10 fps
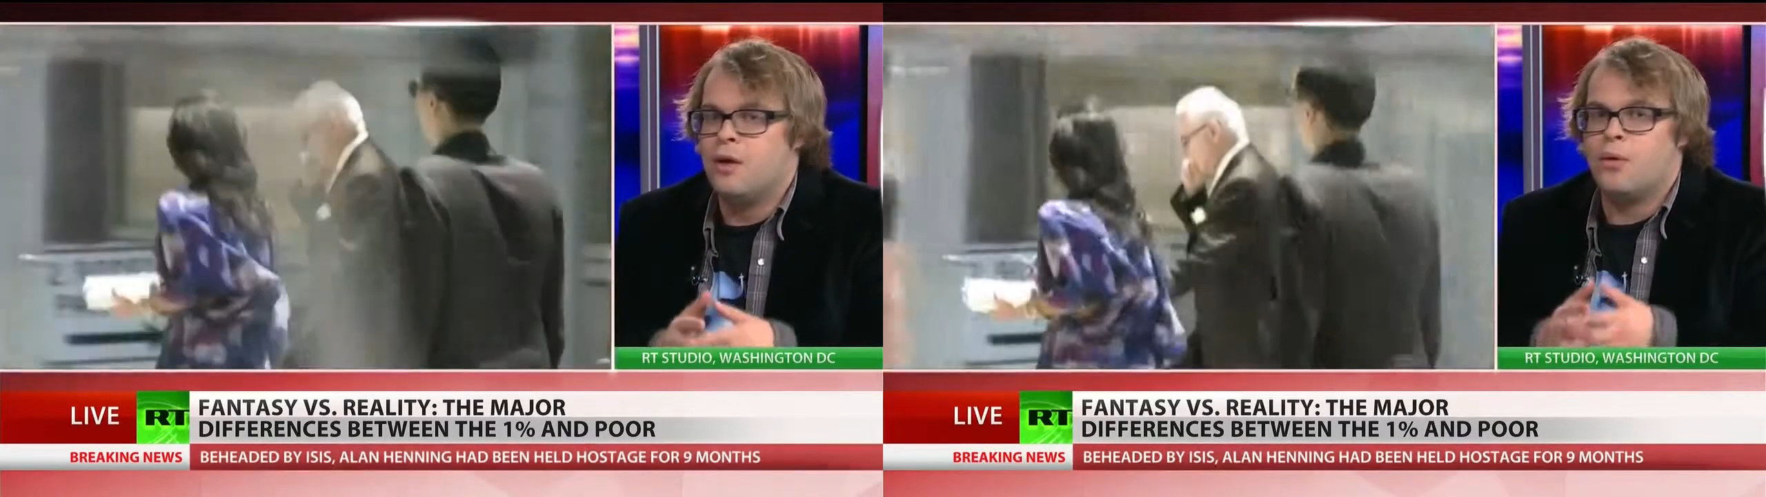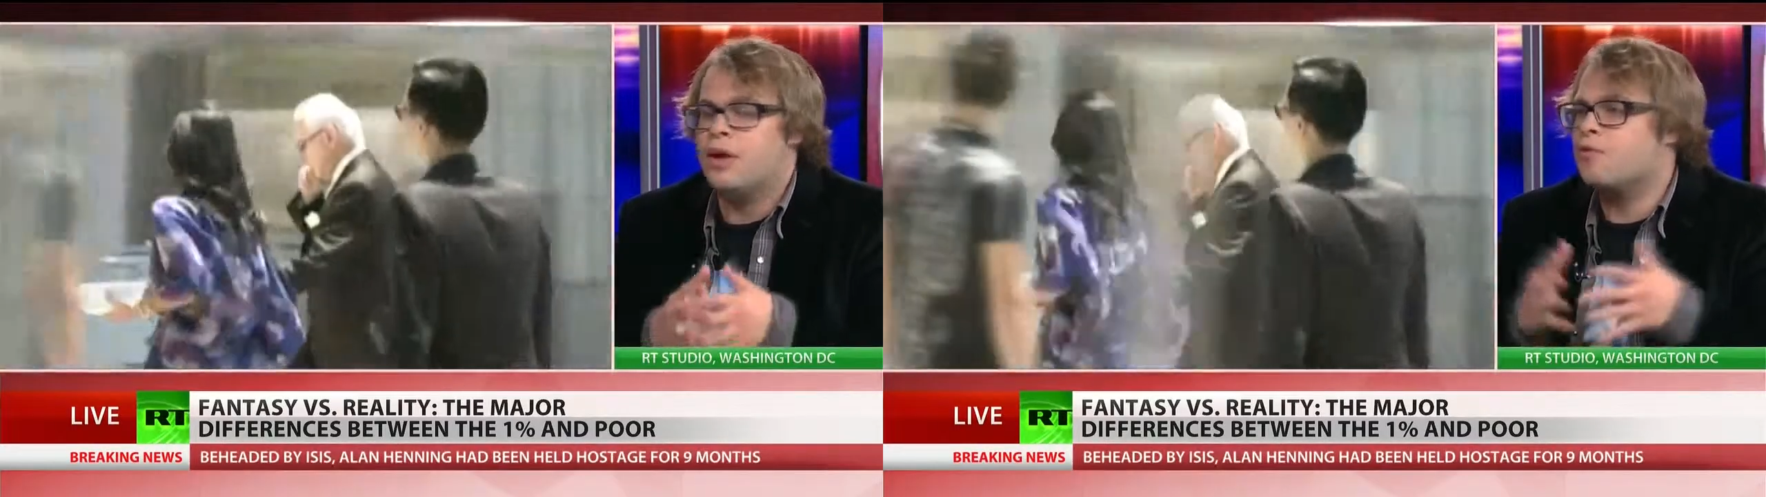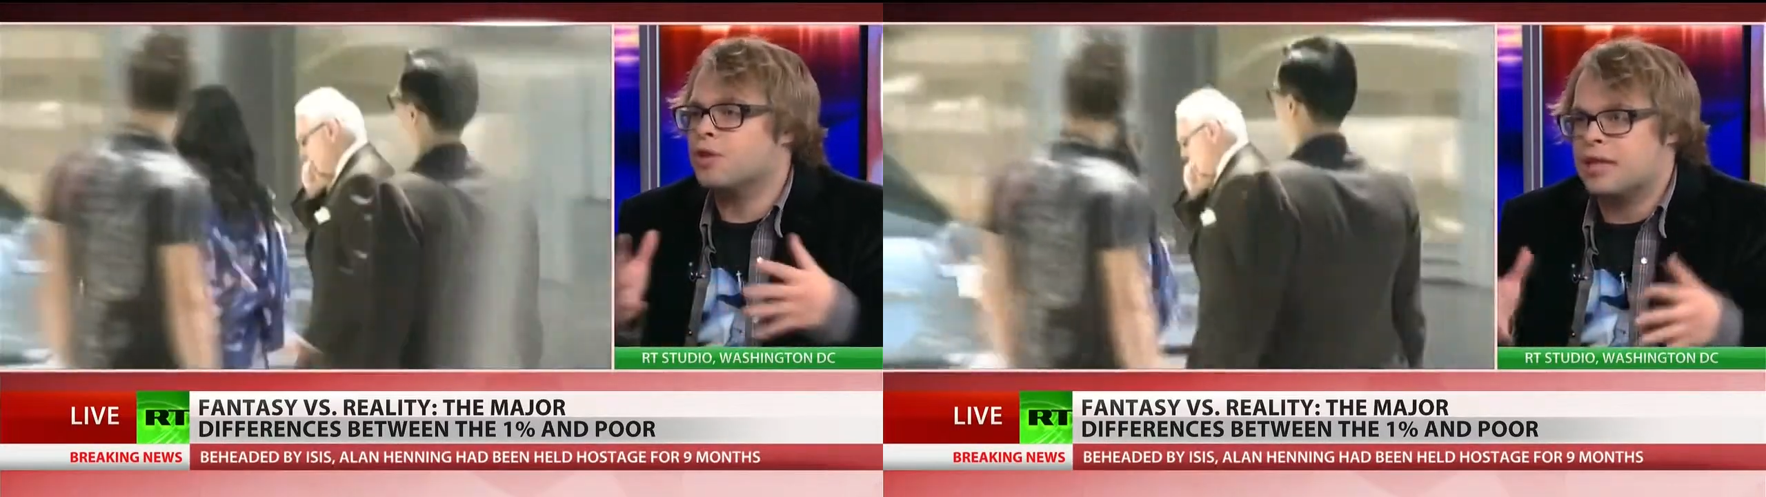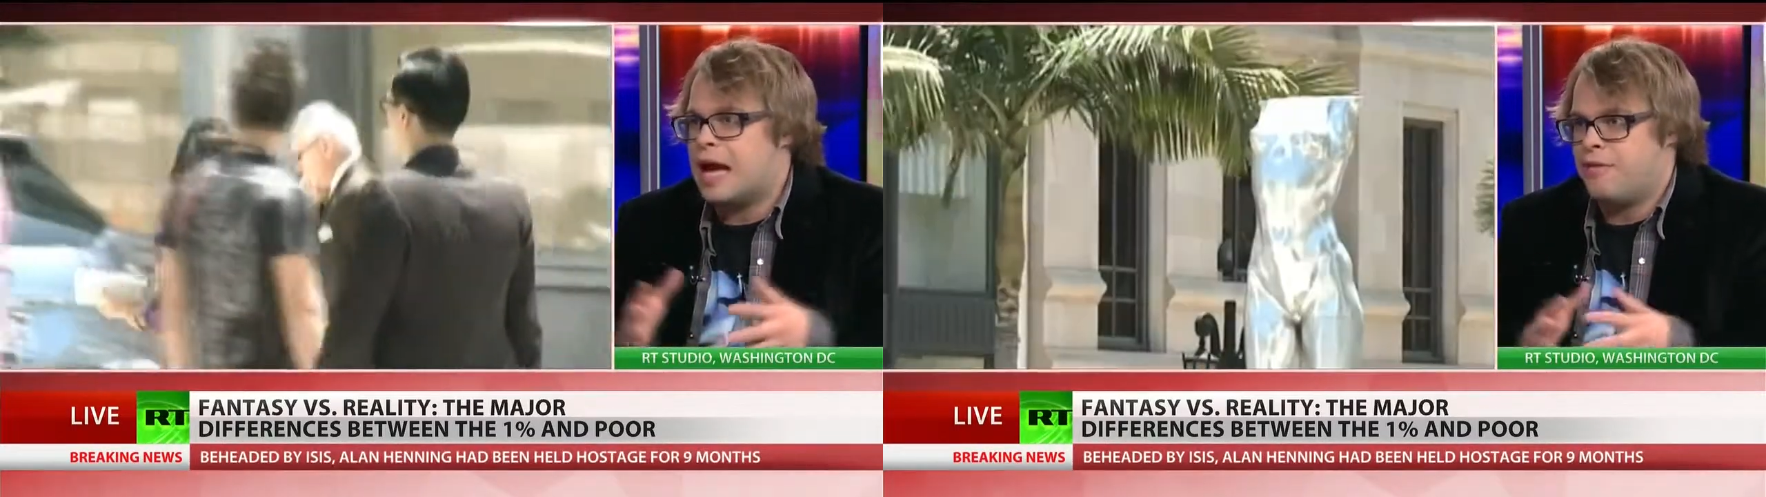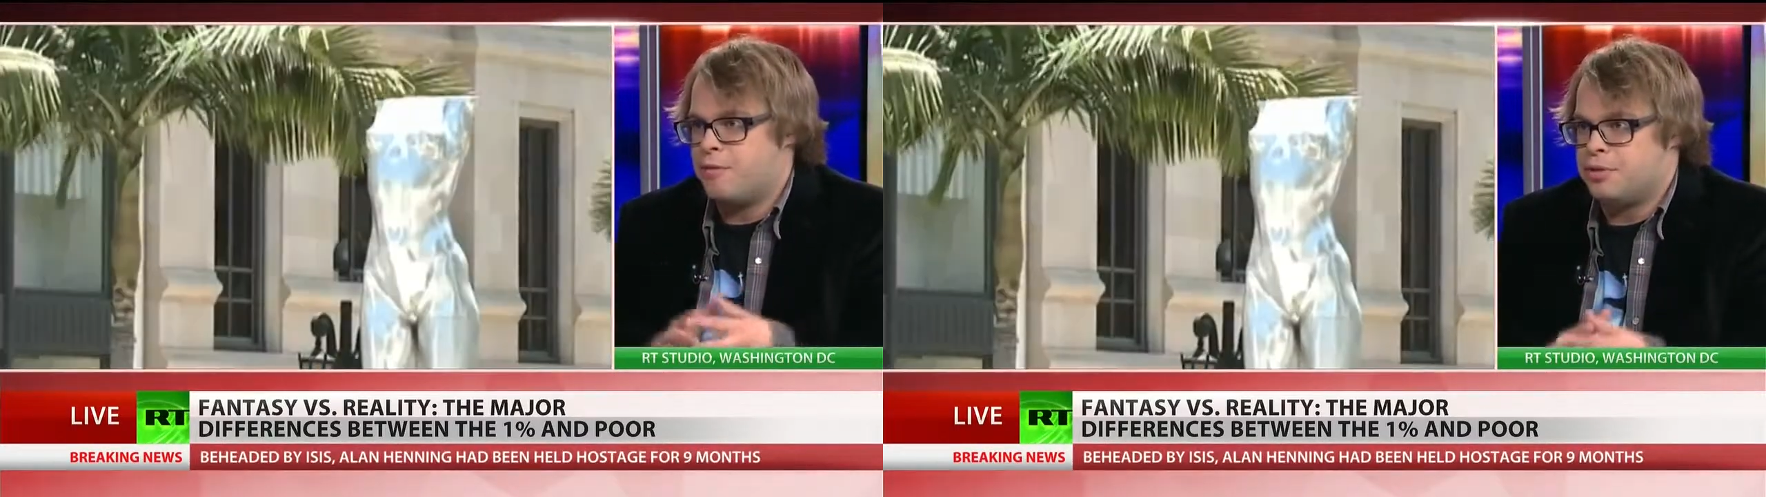we don't really
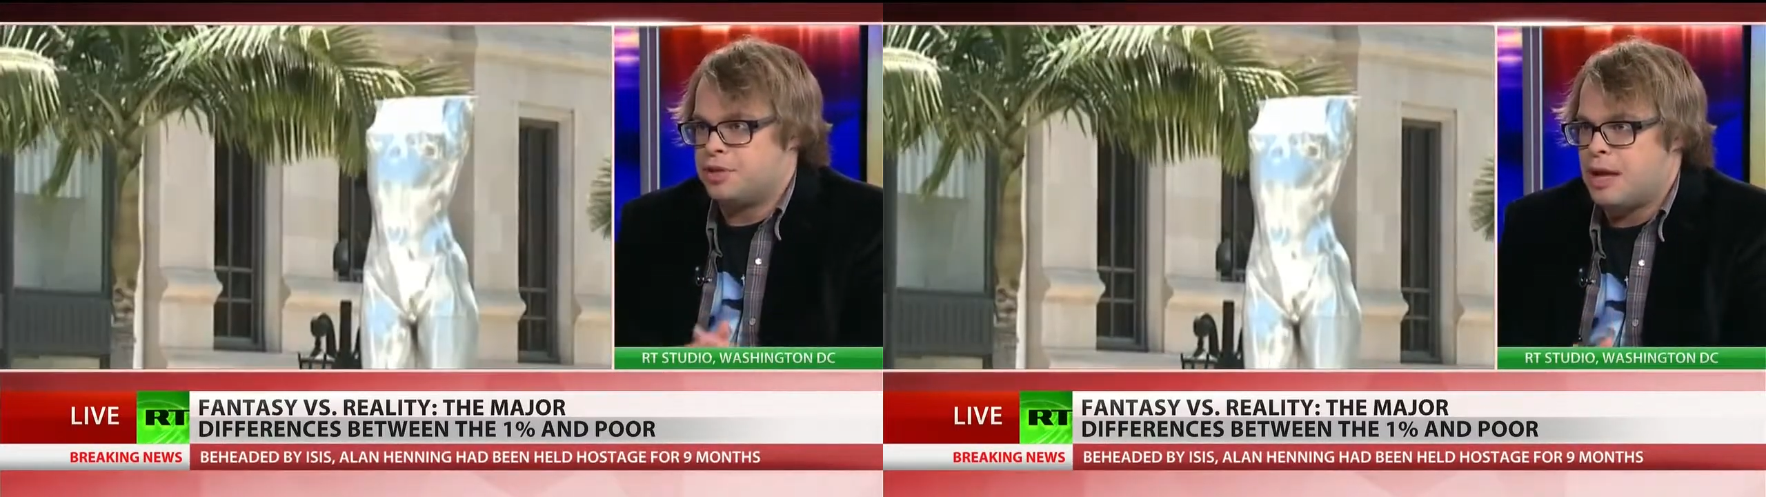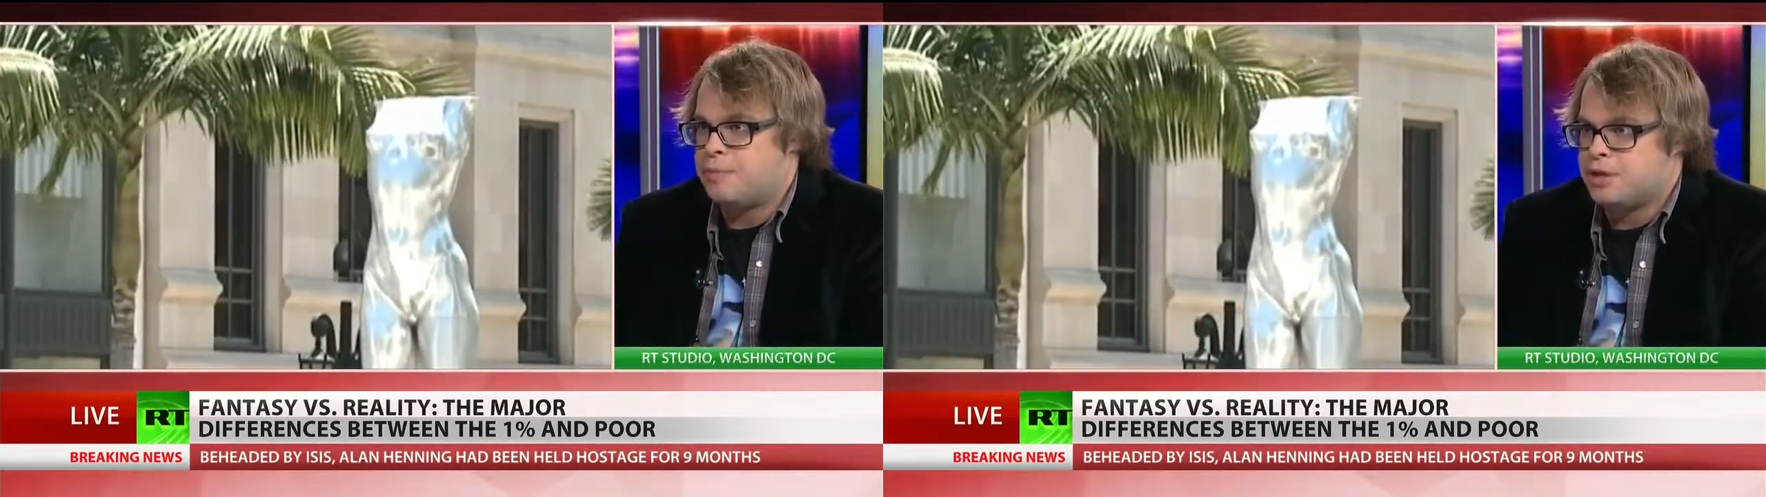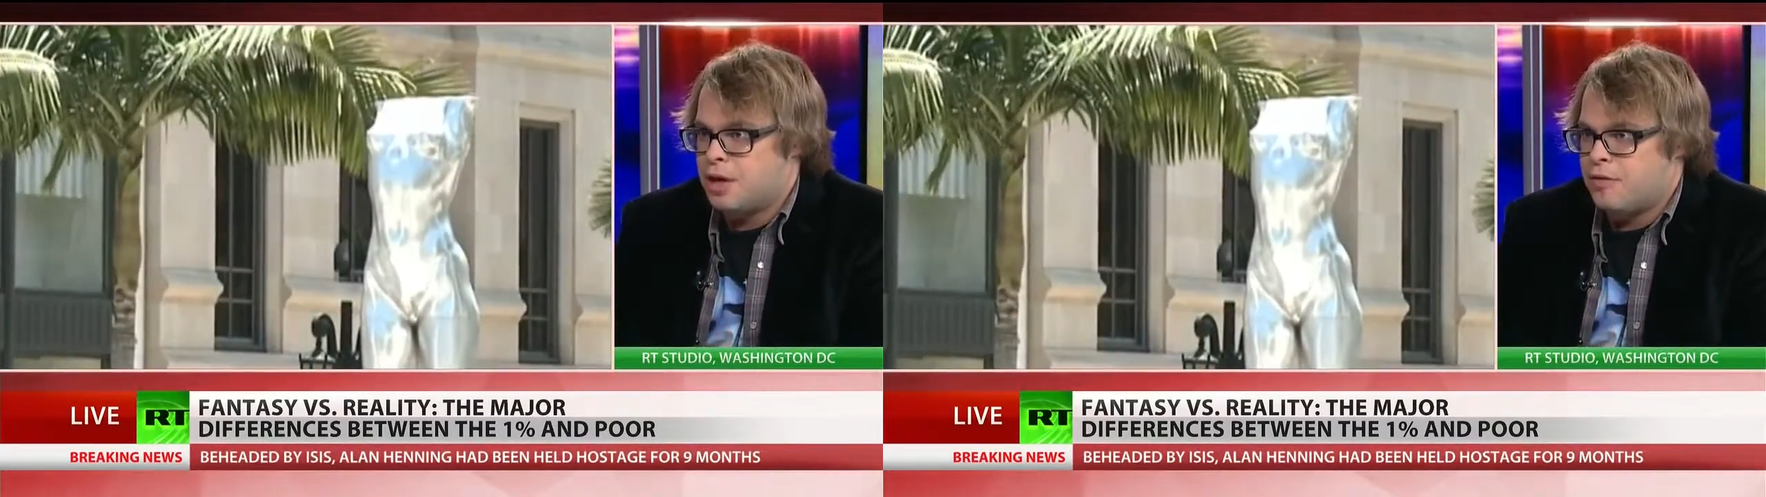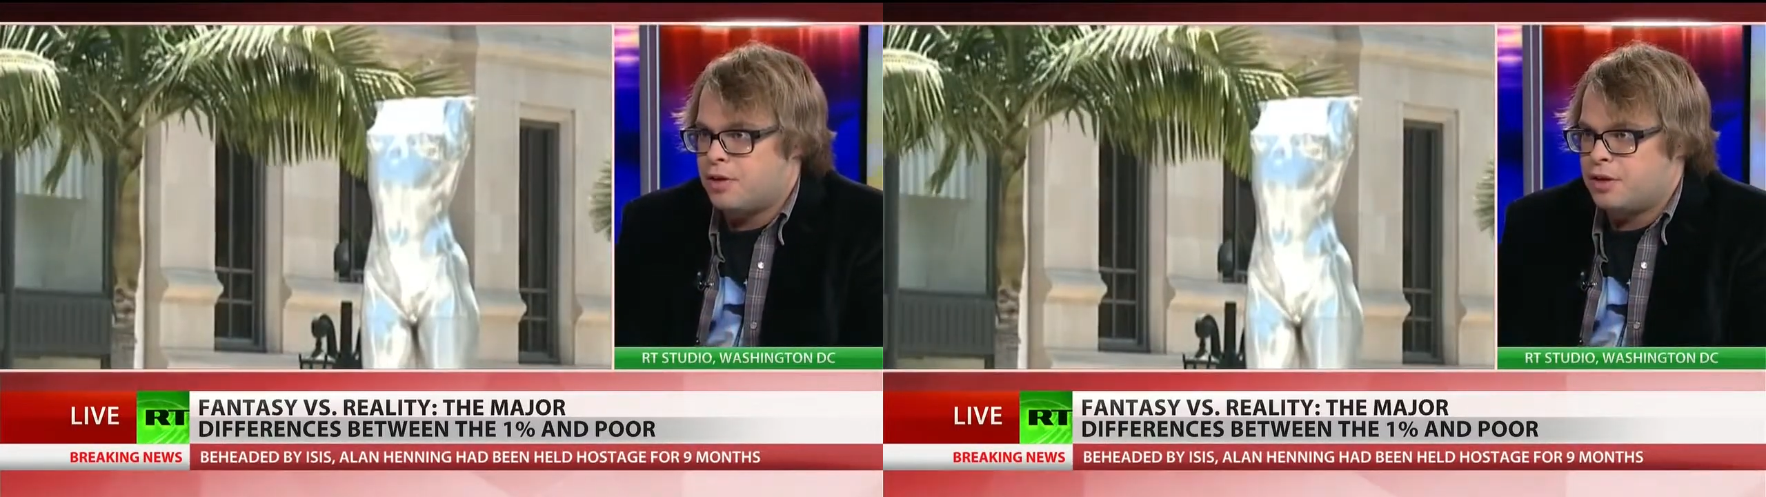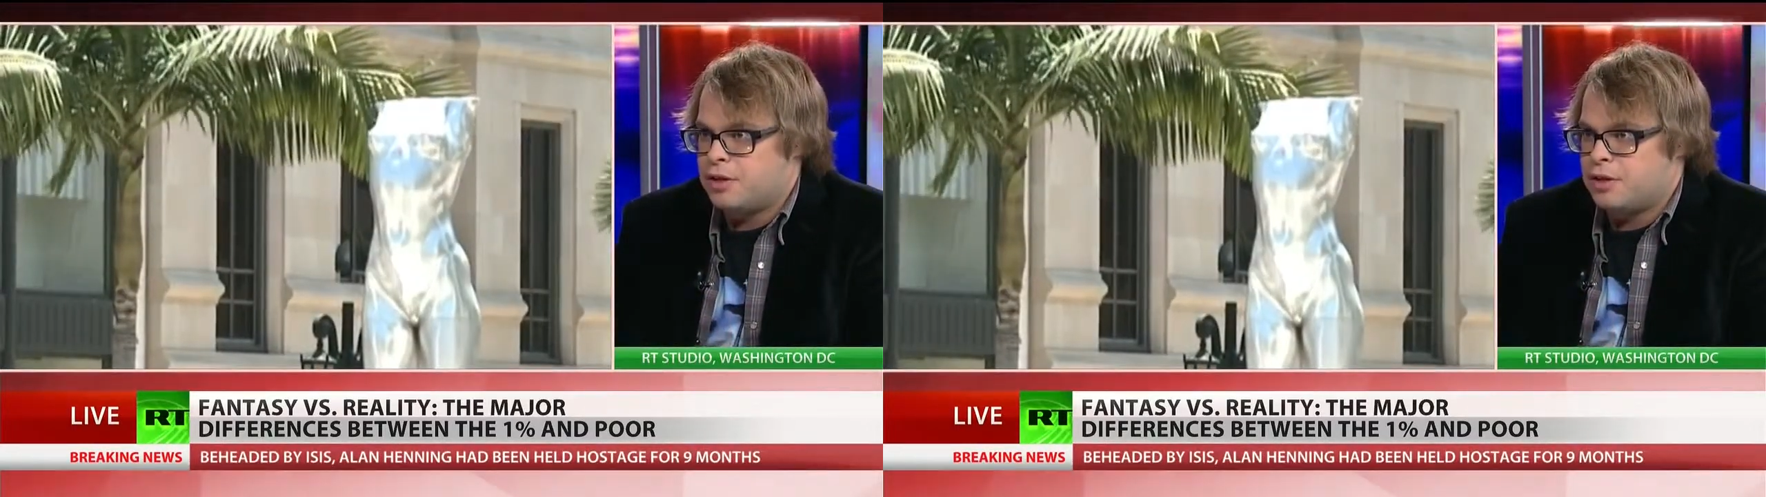have a perception of it.